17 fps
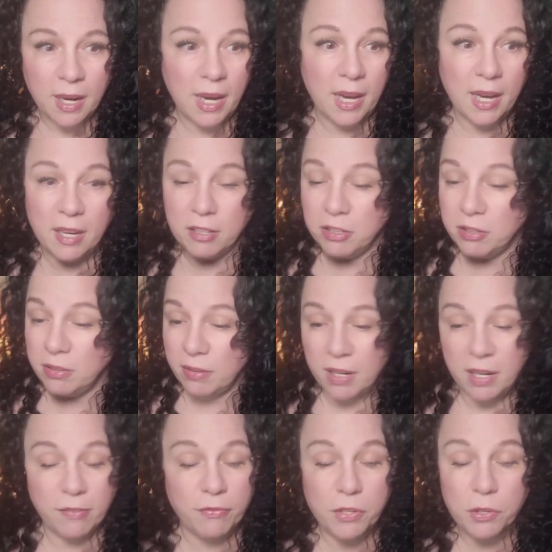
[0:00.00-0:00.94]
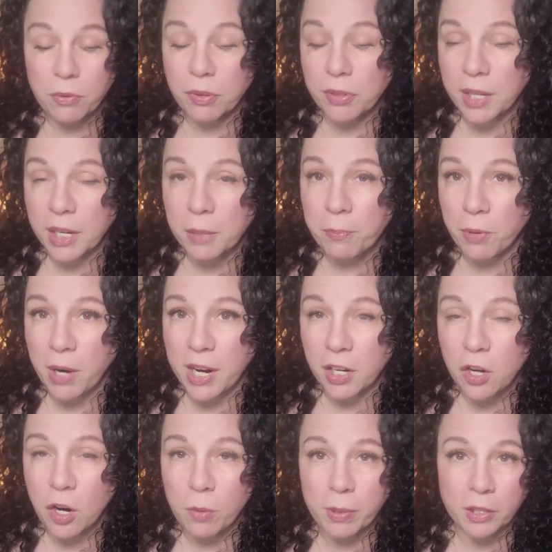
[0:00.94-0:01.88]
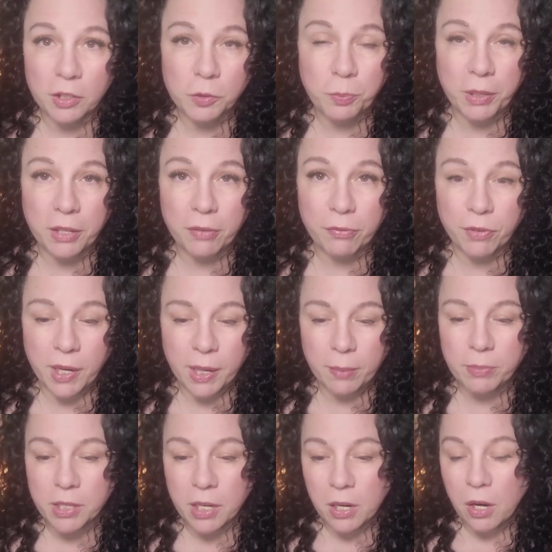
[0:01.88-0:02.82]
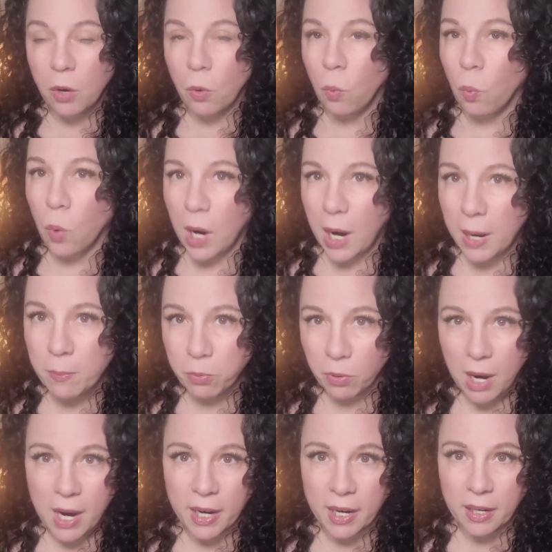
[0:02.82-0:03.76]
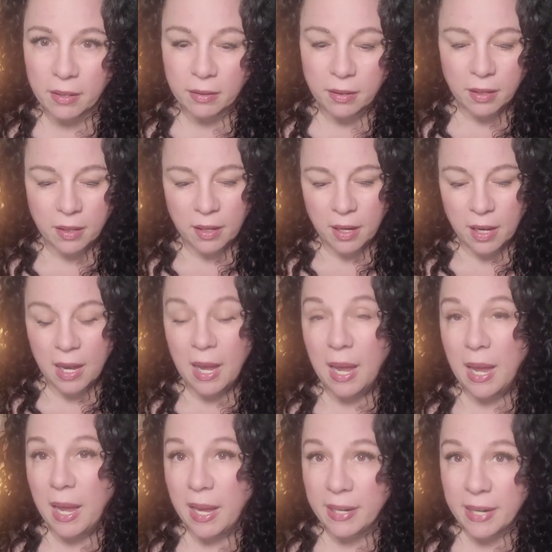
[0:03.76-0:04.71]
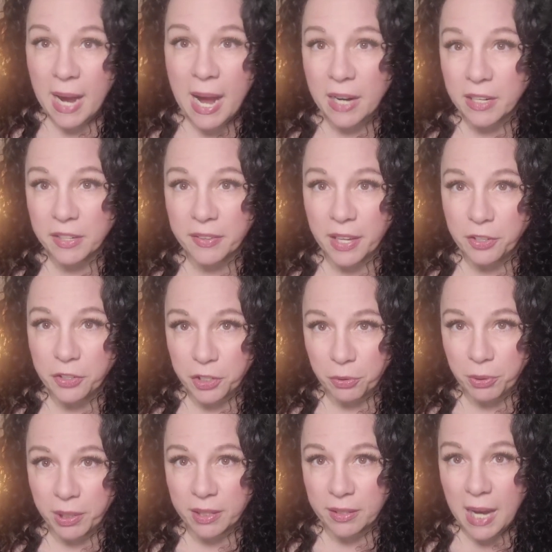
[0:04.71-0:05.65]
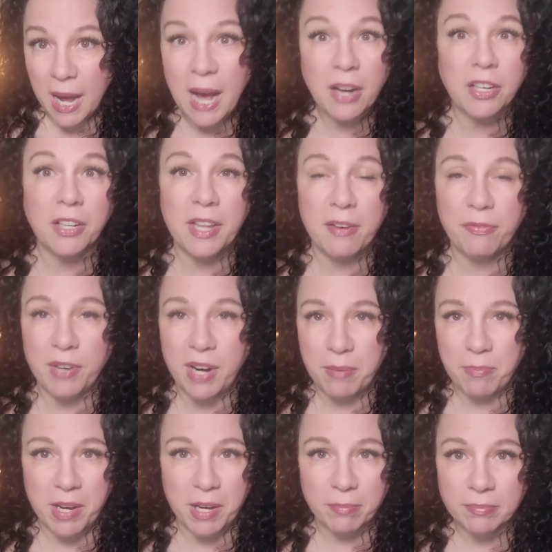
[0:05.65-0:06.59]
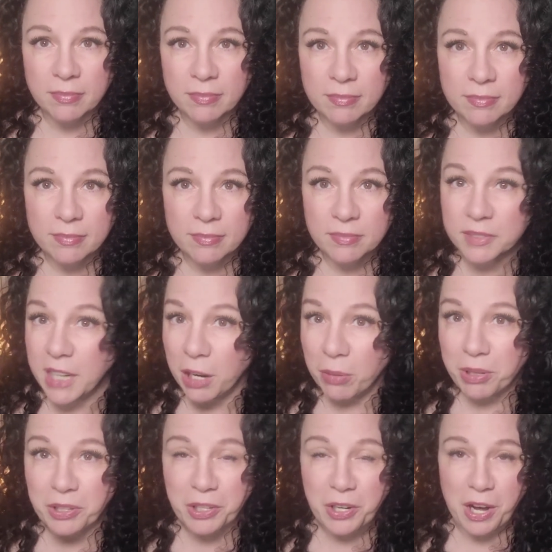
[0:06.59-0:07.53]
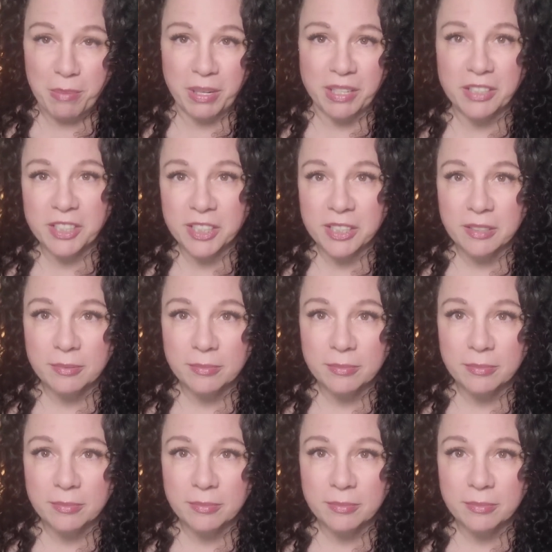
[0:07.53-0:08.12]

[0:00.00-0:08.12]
And if you think Bryan Kohberger is being framed, why Bryan, and how did they do it? How did they frame him? Tell me in the comments.